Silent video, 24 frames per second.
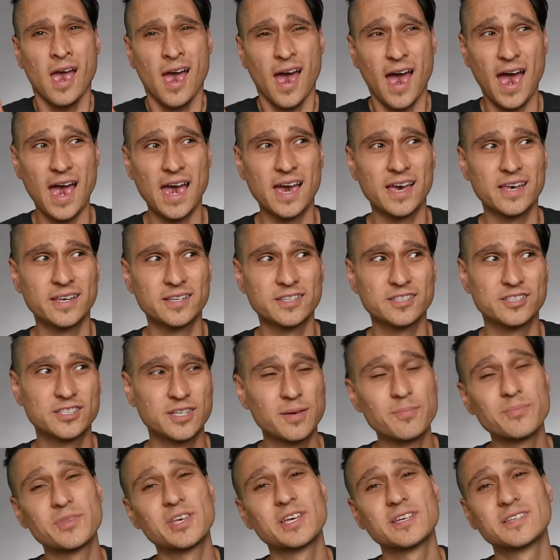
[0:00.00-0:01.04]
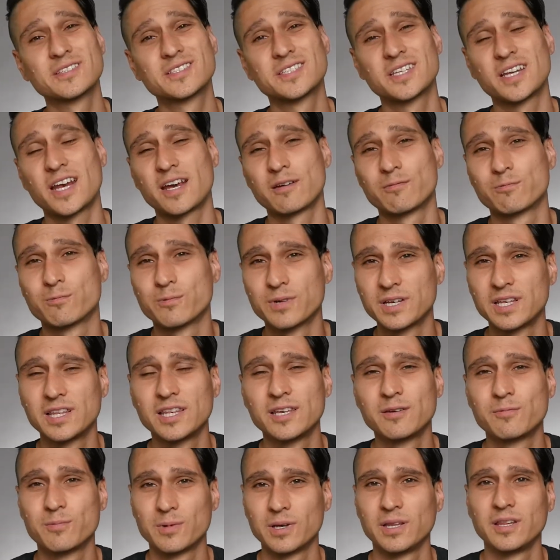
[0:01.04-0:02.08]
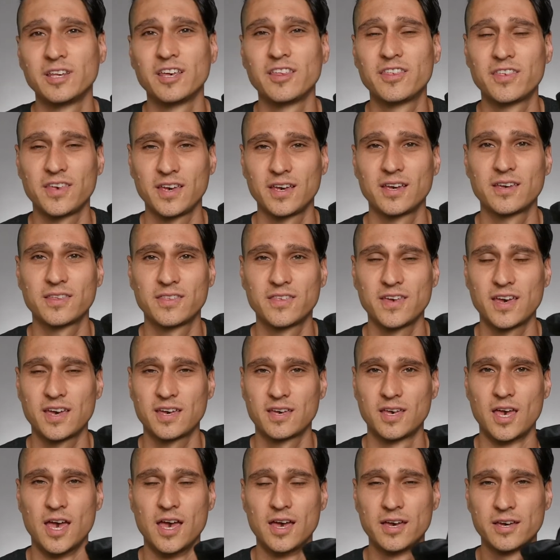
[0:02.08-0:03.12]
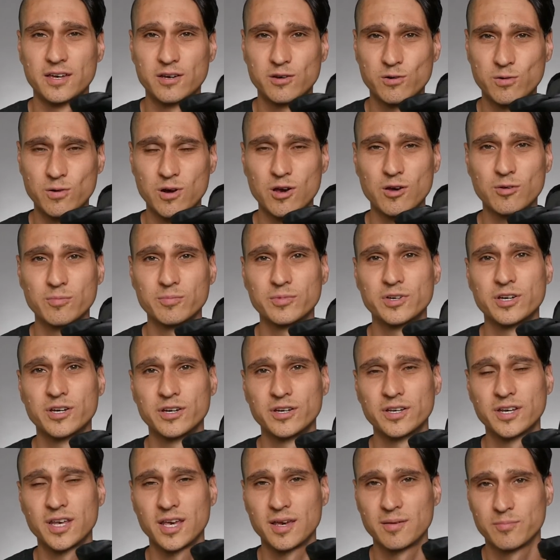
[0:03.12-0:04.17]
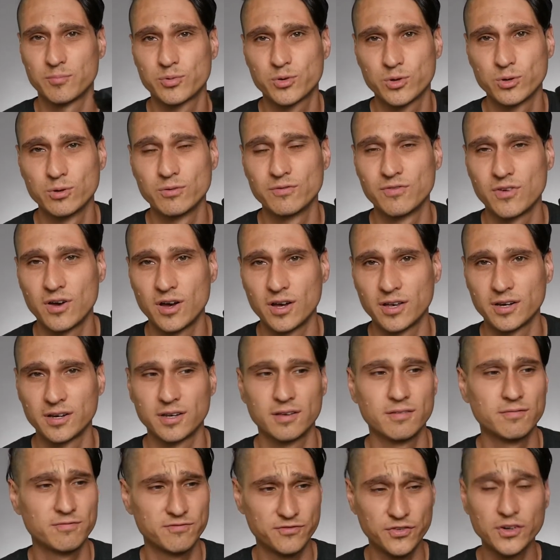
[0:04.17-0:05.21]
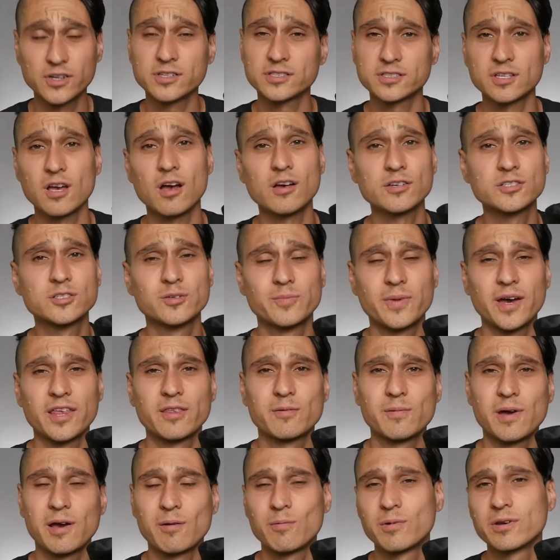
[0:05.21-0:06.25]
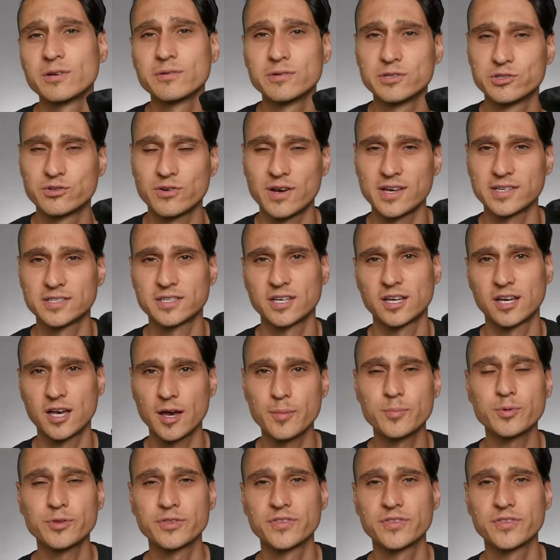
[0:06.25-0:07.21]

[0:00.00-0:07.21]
and some things that I really think that Chrome could improve on. And first, also, by the way, I want to address a couple